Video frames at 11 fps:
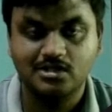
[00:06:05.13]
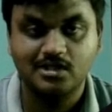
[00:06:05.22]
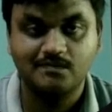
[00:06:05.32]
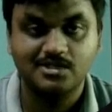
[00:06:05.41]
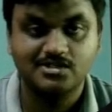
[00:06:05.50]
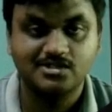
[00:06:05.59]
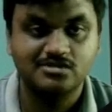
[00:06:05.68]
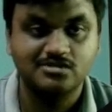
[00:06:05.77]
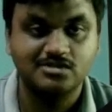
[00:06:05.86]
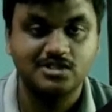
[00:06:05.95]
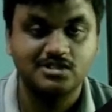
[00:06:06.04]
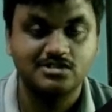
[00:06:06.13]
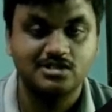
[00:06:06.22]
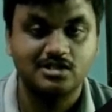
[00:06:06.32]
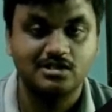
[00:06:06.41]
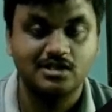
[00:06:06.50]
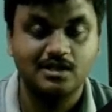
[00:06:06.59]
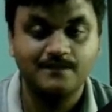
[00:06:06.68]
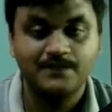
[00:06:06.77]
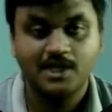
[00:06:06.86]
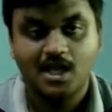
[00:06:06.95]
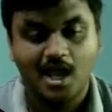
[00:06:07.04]
the must and should install the
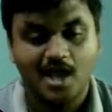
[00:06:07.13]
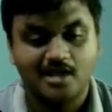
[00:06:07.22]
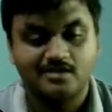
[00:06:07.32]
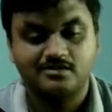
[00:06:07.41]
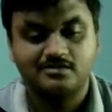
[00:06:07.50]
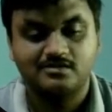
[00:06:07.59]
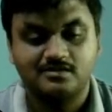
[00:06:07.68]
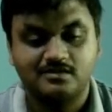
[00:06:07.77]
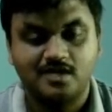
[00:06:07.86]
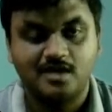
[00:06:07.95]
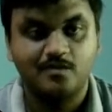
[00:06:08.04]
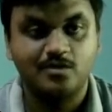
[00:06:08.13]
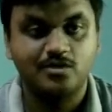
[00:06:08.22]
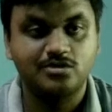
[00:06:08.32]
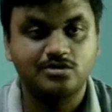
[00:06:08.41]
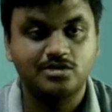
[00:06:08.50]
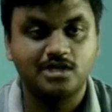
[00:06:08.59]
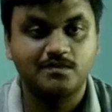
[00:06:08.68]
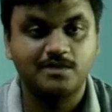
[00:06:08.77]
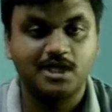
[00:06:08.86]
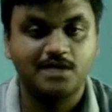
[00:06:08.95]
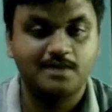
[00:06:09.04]
Axios. I'm going to
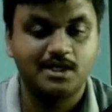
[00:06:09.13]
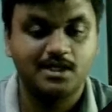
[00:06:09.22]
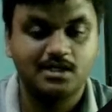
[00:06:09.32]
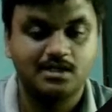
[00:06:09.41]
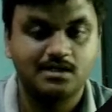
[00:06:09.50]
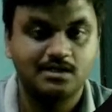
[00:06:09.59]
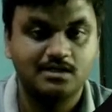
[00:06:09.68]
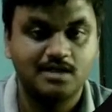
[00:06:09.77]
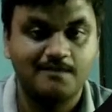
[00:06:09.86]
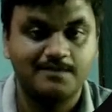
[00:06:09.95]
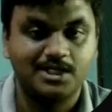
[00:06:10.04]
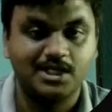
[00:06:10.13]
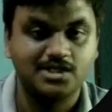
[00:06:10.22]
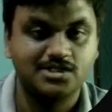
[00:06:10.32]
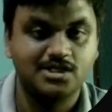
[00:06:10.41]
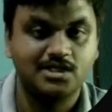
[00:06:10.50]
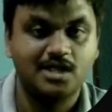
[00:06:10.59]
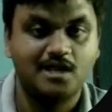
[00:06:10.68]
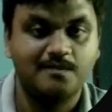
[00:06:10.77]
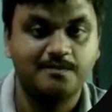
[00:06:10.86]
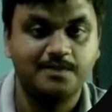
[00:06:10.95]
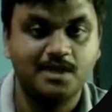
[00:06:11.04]
terminate my application
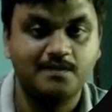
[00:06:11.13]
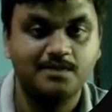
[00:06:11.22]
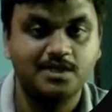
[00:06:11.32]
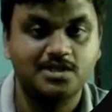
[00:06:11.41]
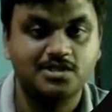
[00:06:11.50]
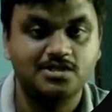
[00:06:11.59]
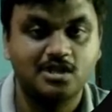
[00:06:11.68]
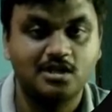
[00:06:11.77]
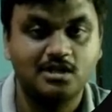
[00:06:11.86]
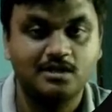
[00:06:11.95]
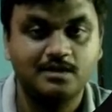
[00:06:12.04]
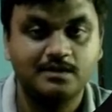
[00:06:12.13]
and npm install